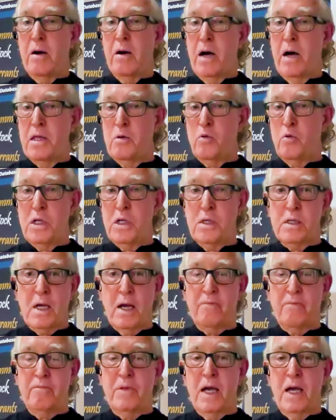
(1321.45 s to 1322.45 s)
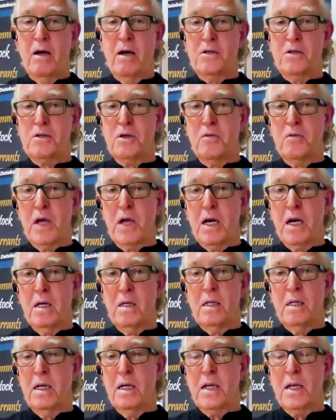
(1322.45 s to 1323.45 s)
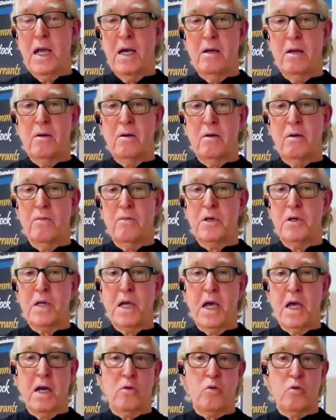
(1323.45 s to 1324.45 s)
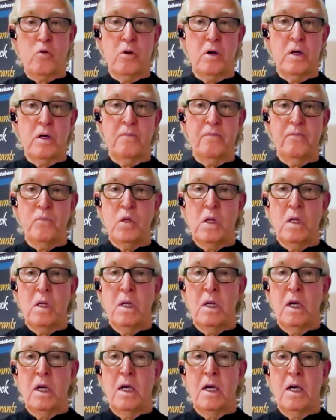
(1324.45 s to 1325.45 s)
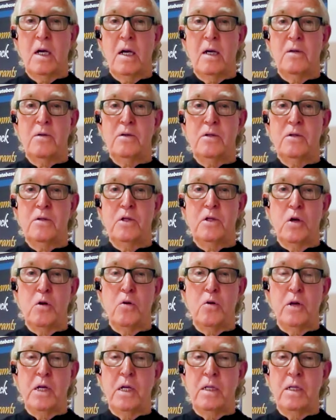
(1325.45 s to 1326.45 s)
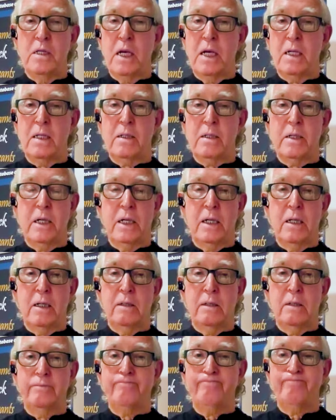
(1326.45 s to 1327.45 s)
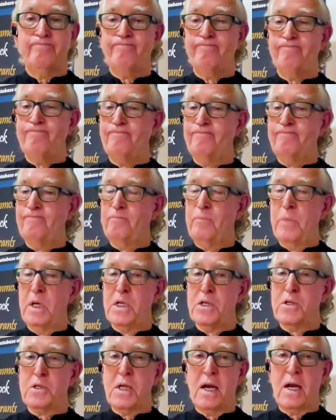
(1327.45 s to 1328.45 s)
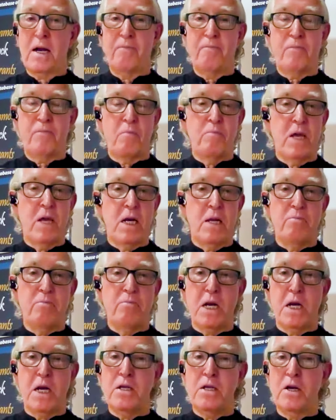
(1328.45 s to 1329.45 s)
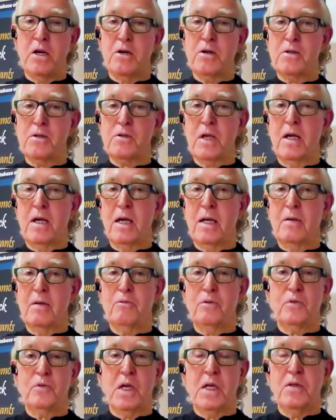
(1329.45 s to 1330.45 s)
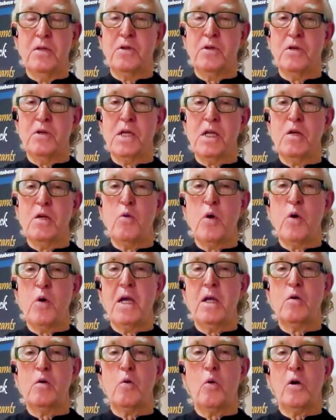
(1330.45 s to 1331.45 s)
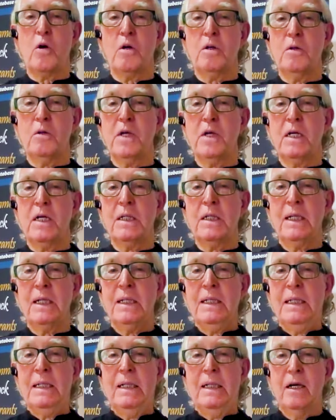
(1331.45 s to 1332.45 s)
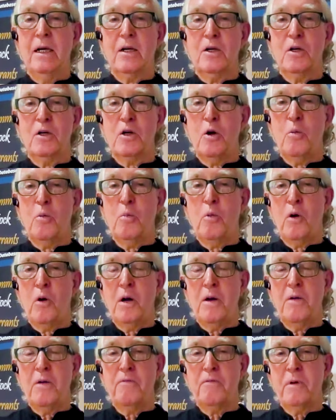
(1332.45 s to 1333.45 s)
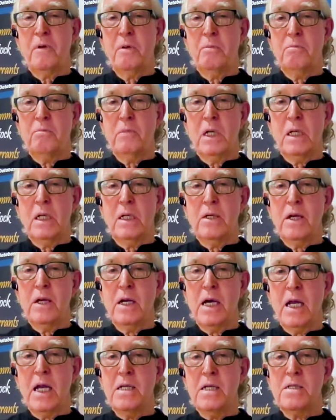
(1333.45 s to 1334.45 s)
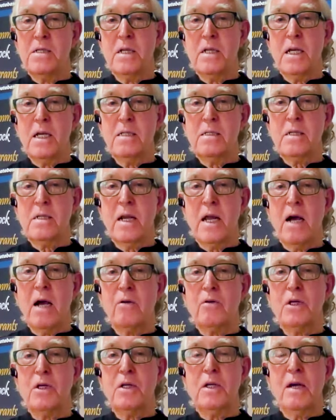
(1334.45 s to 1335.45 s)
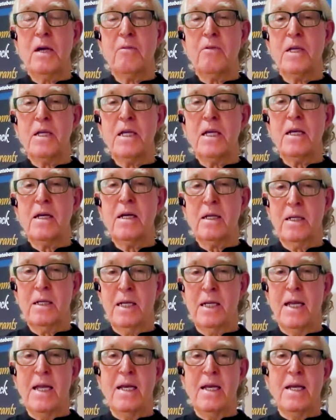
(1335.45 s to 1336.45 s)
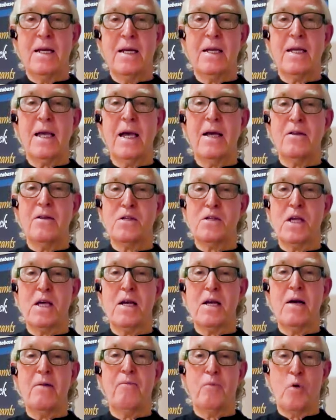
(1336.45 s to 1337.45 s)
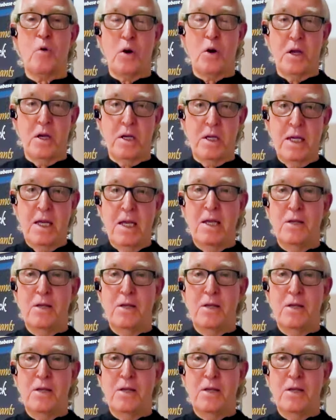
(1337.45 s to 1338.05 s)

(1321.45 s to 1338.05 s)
Now, other ones, I've also got an account over at Canaccord, Genuity that been set up for many, many years. I don't think there's any way in the world that a good old boy from United States now could ever get a Canadian account set up for you.